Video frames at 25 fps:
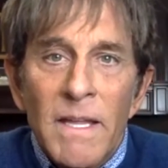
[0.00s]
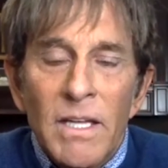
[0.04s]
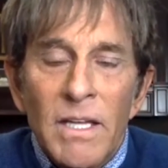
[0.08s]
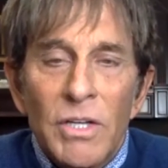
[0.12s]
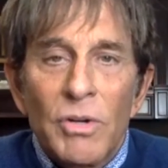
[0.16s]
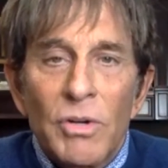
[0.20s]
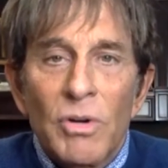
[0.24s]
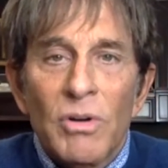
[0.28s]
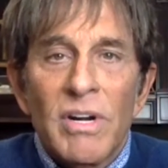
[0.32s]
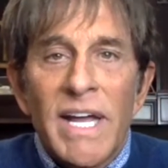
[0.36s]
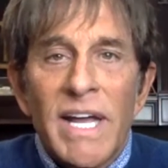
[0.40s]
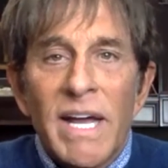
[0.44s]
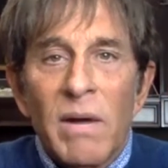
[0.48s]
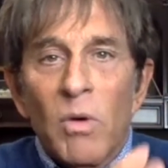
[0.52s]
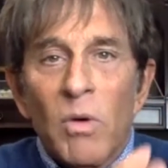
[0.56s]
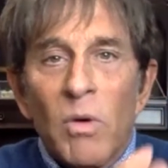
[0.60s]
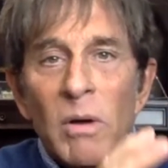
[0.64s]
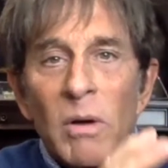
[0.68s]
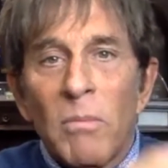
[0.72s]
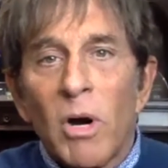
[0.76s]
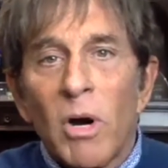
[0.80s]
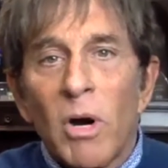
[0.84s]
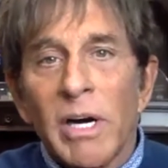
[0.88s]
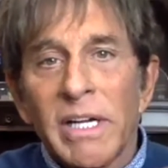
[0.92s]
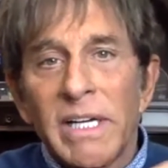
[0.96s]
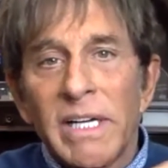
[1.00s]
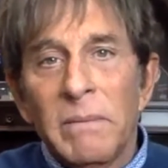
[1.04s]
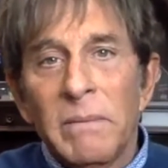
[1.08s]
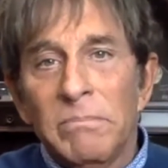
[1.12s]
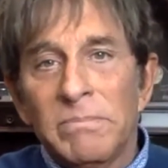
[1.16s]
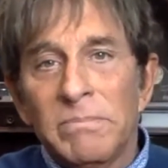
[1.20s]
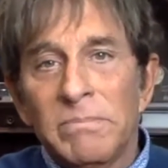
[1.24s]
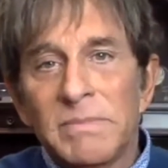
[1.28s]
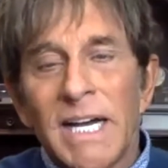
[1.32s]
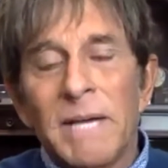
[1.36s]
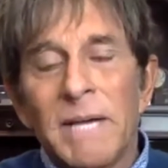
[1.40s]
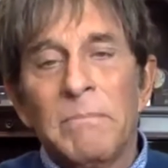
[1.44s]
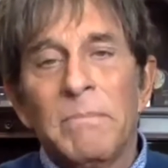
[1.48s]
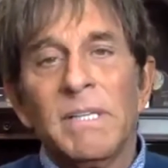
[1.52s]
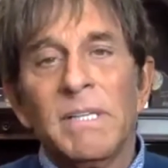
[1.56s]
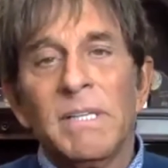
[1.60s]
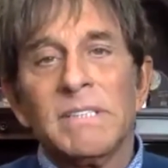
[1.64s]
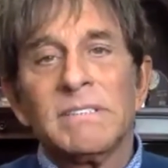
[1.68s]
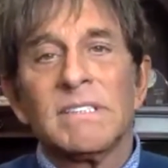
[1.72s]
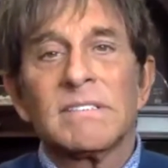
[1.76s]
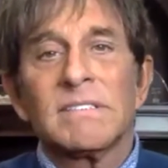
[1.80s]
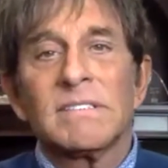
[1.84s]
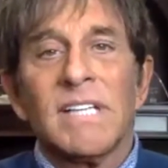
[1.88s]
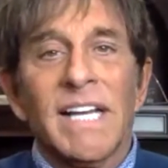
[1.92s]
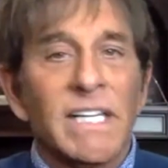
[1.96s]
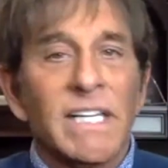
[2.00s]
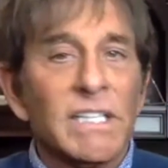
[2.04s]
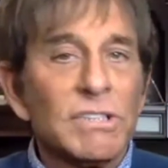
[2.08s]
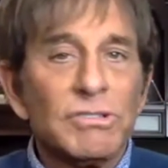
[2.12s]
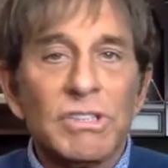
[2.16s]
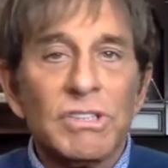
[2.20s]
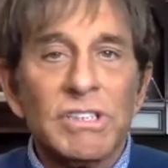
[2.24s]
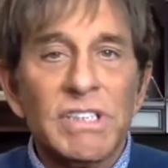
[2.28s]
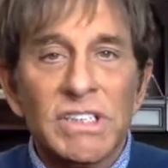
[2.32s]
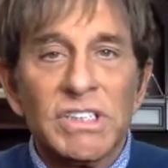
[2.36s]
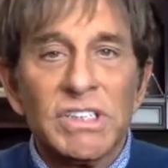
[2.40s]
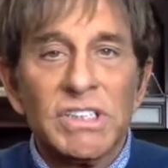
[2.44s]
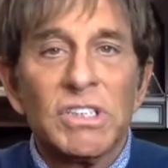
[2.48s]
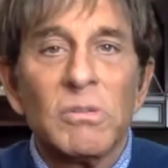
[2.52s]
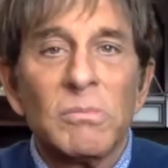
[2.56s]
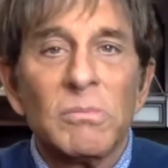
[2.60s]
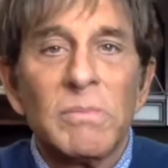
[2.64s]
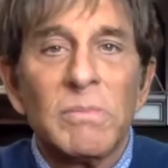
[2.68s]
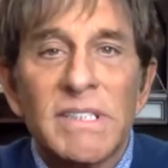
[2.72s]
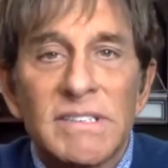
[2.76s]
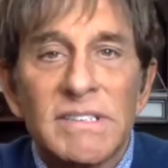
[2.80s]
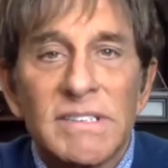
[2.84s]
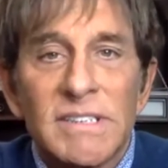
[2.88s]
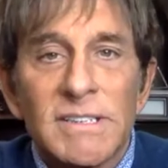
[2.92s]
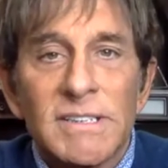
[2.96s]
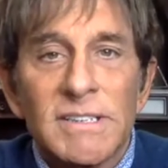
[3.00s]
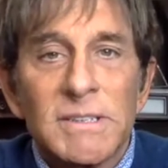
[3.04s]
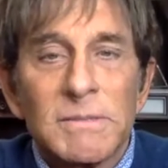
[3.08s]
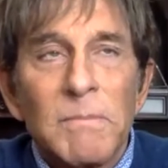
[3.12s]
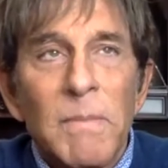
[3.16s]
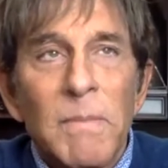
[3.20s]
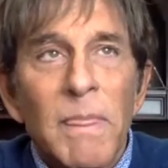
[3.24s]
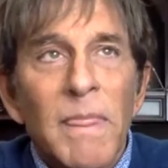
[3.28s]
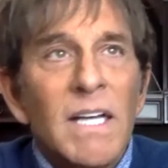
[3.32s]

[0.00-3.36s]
your network marketing type business like a traditional business?